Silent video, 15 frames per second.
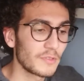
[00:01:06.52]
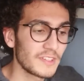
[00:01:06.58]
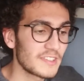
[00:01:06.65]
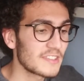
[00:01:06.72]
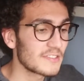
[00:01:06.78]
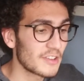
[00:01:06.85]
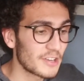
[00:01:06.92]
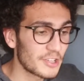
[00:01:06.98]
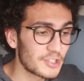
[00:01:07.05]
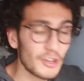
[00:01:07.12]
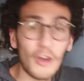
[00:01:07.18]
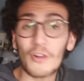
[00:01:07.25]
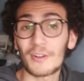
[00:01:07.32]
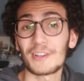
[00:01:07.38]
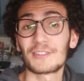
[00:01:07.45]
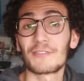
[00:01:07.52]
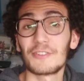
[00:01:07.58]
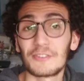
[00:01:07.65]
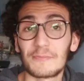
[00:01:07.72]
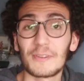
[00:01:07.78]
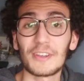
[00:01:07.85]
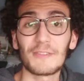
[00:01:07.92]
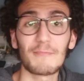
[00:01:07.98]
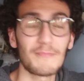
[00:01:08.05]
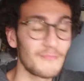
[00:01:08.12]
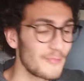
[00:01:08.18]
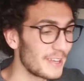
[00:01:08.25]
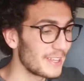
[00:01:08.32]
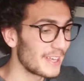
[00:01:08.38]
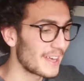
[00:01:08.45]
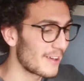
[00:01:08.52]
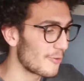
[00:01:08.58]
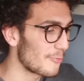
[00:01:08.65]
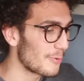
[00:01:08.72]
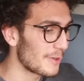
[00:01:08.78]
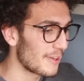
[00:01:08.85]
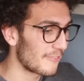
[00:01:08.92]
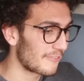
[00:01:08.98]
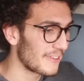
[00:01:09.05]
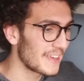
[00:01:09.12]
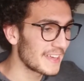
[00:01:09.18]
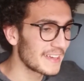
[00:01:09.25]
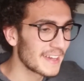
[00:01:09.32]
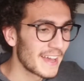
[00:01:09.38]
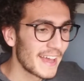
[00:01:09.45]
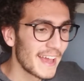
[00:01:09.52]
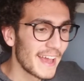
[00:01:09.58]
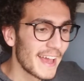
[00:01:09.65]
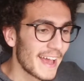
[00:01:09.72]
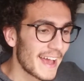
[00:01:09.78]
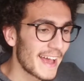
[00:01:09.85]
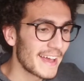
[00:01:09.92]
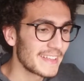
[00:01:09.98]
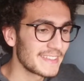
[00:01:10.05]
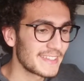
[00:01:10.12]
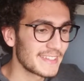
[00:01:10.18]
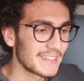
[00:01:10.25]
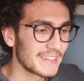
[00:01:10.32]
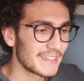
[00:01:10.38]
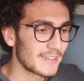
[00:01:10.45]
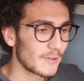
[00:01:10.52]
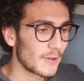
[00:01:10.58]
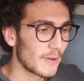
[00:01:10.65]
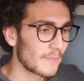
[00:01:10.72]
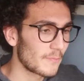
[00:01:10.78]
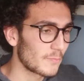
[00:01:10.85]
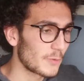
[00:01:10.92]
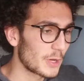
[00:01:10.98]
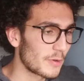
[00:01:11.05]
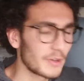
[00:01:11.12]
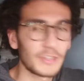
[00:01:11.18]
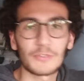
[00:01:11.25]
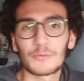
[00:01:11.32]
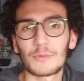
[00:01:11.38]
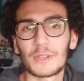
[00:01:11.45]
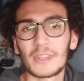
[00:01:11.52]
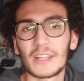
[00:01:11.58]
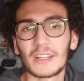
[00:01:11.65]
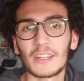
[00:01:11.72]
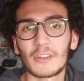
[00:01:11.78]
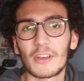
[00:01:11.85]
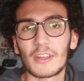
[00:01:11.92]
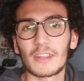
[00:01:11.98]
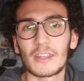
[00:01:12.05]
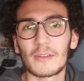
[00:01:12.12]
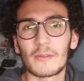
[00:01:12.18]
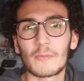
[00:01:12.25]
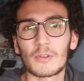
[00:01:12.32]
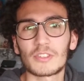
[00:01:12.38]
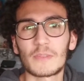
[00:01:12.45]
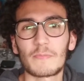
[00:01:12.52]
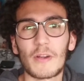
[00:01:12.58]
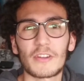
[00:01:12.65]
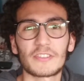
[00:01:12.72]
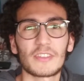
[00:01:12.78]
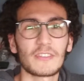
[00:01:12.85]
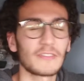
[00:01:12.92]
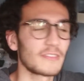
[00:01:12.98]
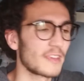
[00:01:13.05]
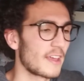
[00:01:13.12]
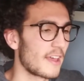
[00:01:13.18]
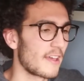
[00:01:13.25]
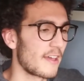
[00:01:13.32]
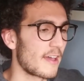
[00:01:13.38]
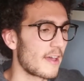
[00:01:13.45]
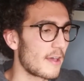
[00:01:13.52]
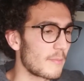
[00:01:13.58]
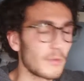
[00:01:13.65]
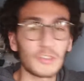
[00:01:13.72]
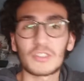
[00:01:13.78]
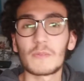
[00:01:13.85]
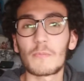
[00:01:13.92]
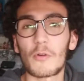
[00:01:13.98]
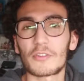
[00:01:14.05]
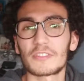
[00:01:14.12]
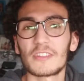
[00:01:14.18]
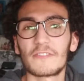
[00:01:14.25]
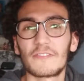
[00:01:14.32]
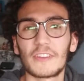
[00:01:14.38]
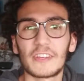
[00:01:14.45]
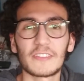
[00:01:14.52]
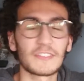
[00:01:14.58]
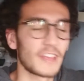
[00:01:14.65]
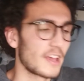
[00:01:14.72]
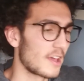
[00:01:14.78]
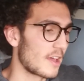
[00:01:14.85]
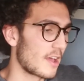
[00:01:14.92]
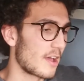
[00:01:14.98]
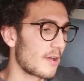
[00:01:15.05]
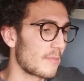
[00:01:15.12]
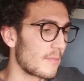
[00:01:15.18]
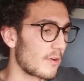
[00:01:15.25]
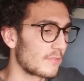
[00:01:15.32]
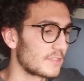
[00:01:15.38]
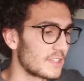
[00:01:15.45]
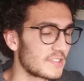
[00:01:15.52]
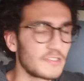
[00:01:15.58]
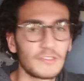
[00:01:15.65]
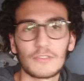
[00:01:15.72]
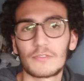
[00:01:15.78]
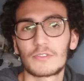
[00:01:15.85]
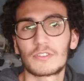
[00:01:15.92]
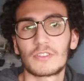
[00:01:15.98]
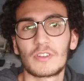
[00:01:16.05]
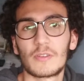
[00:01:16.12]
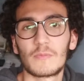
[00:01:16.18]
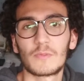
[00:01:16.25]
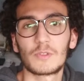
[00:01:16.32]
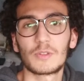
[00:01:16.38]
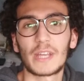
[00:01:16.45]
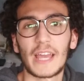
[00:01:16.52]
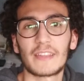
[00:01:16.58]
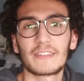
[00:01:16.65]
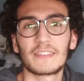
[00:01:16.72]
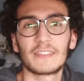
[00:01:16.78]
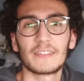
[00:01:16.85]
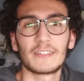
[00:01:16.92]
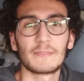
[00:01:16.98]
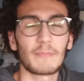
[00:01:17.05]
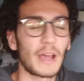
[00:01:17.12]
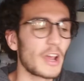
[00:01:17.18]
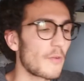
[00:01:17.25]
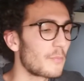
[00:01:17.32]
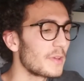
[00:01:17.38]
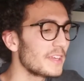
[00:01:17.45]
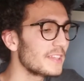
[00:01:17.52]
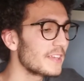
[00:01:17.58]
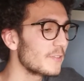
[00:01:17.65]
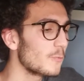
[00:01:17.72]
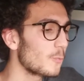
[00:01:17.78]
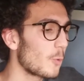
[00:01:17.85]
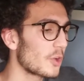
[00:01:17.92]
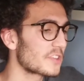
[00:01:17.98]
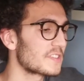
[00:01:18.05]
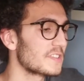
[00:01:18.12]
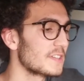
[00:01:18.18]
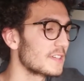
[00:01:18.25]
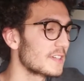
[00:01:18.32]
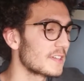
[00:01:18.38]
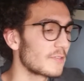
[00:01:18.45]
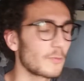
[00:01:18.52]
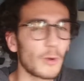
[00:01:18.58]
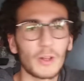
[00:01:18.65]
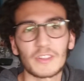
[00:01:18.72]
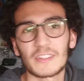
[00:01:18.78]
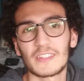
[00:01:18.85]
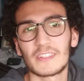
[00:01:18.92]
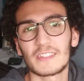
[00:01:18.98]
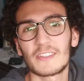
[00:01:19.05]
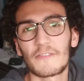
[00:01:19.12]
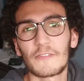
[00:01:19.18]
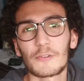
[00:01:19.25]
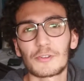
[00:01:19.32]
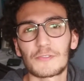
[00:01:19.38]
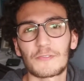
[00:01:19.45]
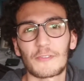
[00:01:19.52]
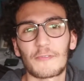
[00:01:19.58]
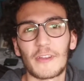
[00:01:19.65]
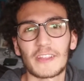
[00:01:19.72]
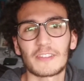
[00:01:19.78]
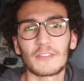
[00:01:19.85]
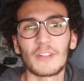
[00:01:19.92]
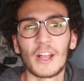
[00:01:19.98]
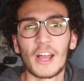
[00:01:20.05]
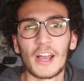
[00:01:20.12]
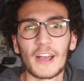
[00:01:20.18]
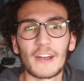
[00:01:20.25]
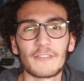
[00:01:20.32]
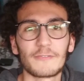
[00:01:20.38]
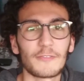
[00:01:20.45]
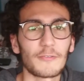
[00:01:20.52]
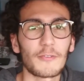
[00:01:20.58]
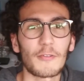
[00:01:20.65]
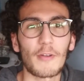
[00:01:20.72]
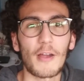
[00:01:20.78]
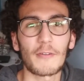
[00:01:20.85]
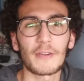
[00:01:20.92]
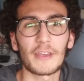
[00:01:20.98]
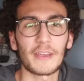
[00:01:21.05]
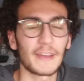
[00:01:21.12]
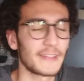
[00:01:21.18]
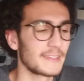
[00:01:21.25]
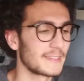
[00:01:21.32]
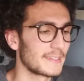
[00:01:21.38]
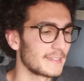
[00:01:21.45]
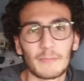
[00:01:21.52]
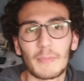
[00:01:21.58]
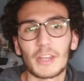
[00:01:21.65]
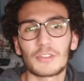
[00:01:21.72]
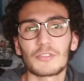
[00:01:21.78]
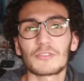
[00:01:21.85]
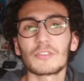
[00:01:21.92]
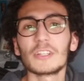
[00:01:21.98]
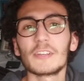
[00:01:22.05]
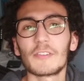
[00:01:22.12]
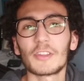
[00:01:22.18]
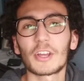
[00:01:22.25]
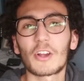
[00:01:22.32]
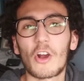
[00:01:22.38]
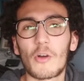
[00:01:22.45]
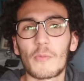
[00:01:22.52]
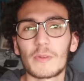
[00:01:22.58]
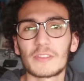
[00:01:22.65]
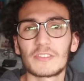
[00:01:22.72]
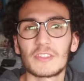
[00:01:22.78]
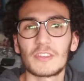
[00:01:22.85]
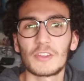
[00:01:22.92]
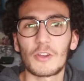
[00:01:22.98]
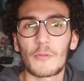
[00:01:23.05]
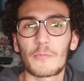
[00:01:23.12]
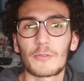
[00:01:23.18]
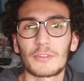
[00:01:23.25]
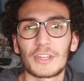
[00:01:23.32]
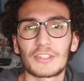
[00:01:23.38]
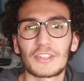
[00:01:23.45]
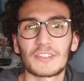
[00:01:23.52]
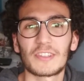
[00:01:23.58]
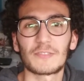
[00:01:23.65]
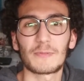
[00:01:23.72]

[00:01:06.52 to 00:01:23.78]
this is not a joke, it's going to be a thing, and we're going to read the most important things of this news to get my opinion, what is the future for Vettel and for Ferrari. And make sure to leave on the comments your prediction as